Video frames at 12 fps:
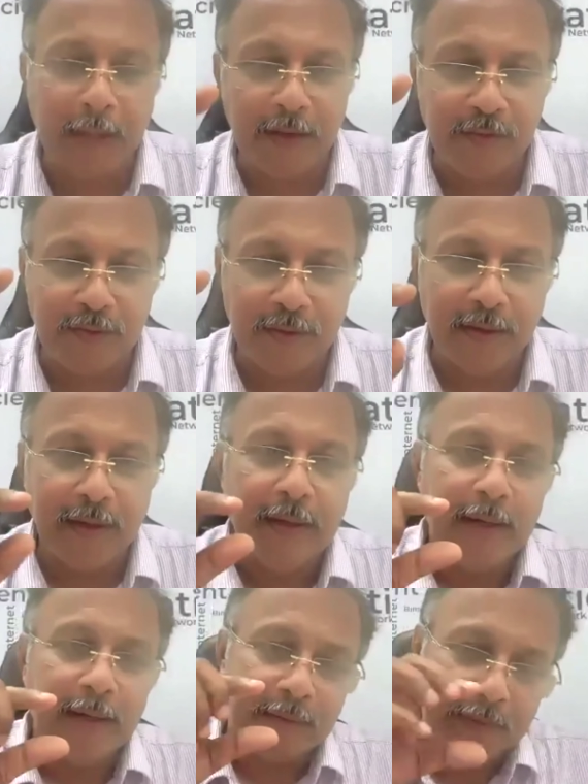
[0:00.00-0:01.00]
plus
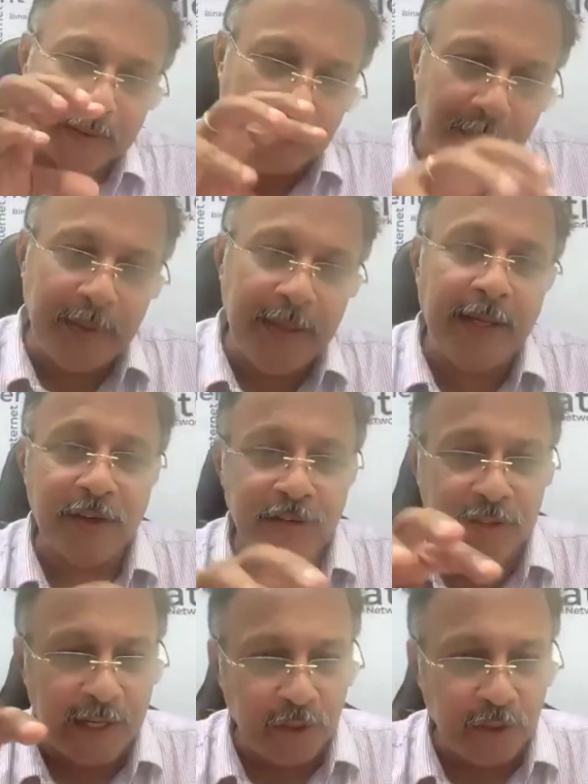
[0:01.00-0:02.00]
the
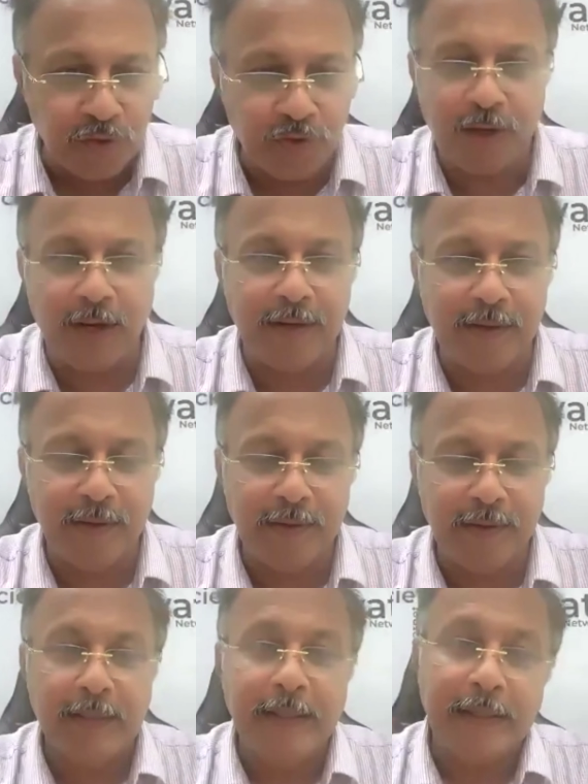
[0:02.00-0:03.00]
communication that you send
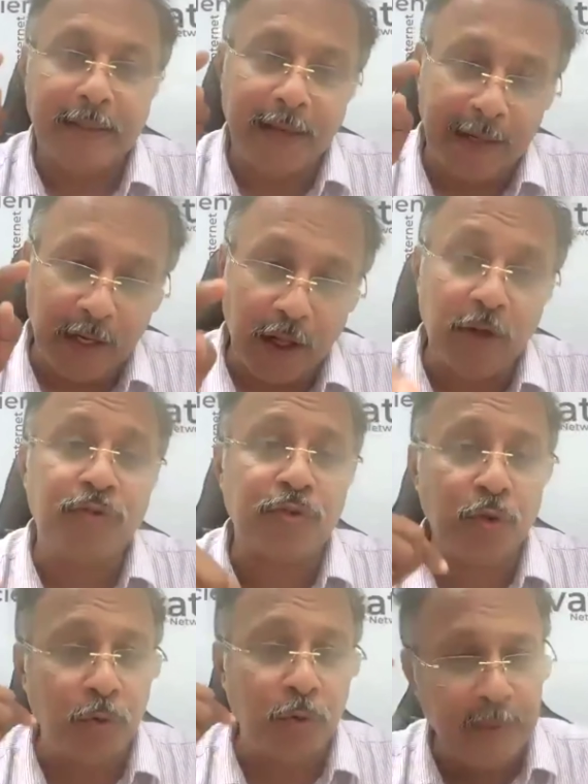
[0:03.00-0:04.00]
can
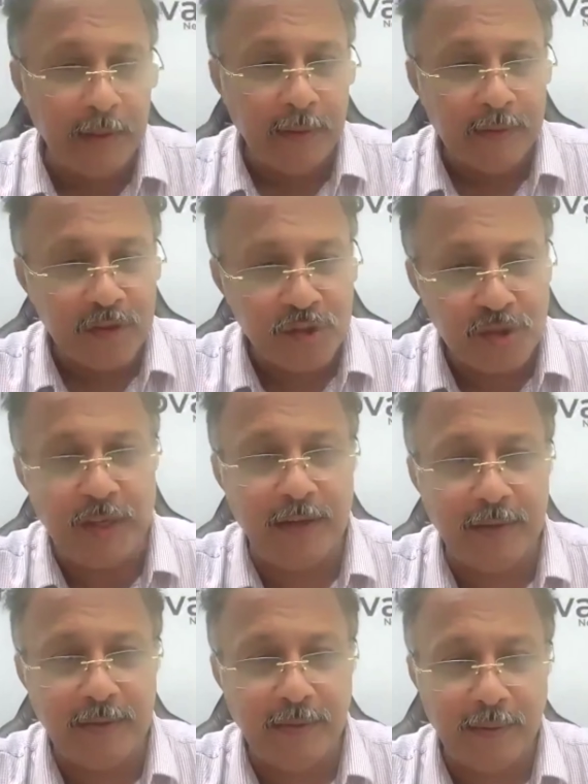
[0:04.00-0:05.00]
also be
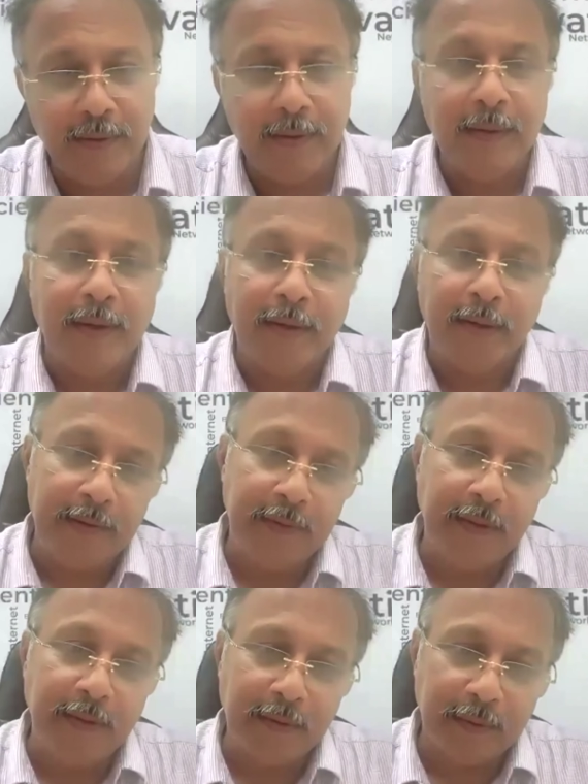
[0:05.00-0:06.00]
seen
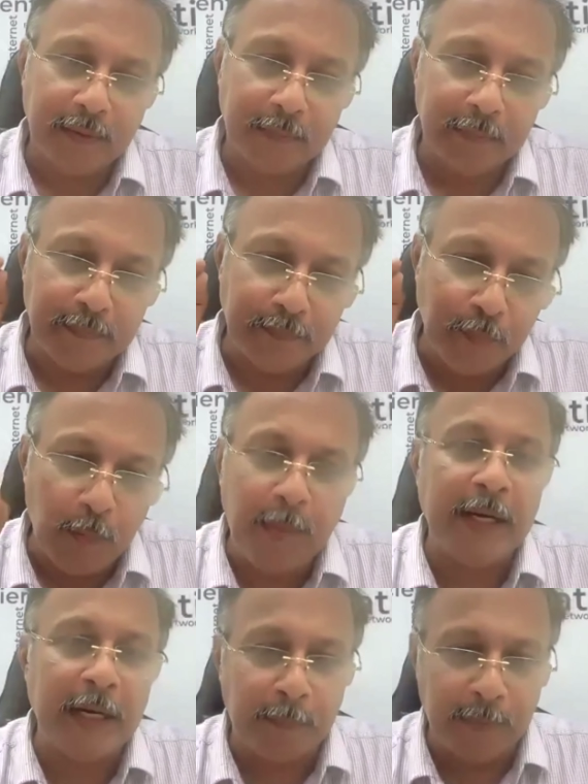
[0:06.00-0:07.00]
in the
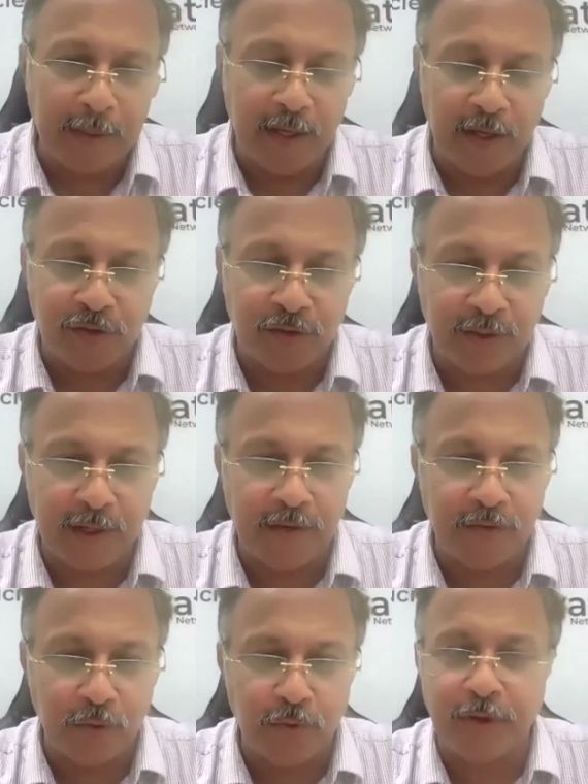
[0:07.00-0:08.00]
mobile application, that
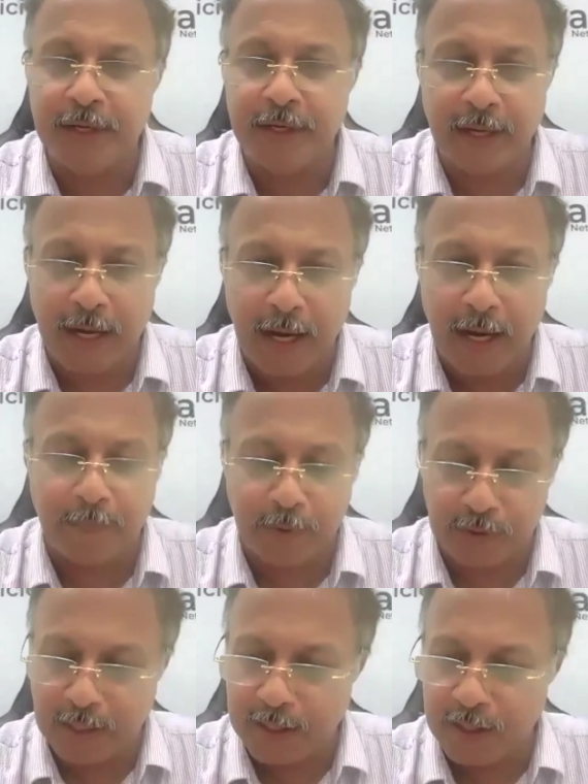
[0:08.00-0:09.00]
is Rotary India app
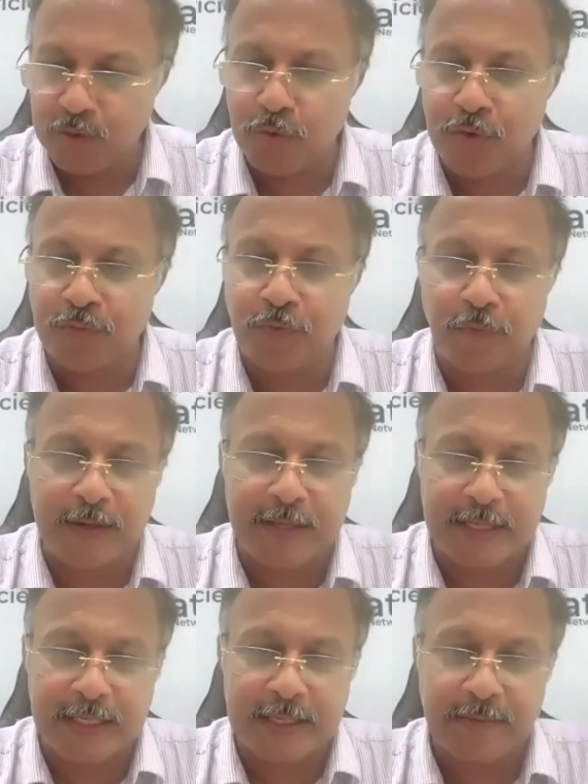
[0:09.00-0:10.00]
or the RI Zones
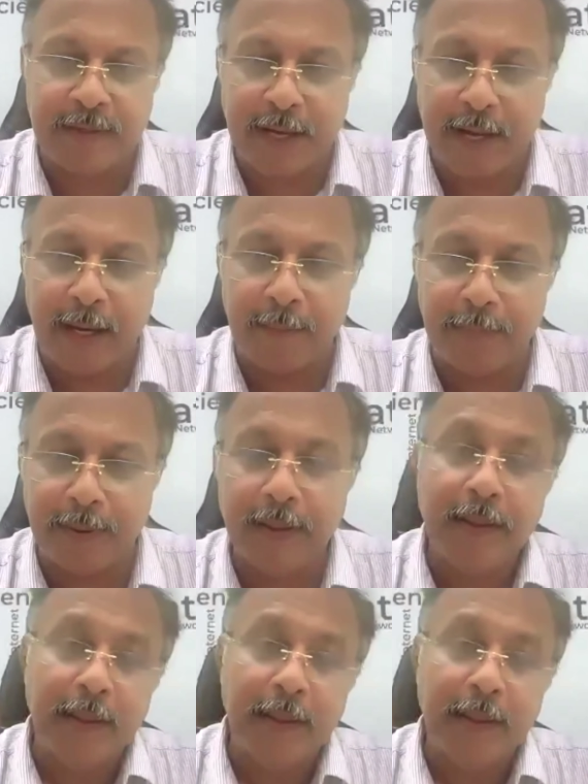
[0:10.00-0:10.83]
4567 app.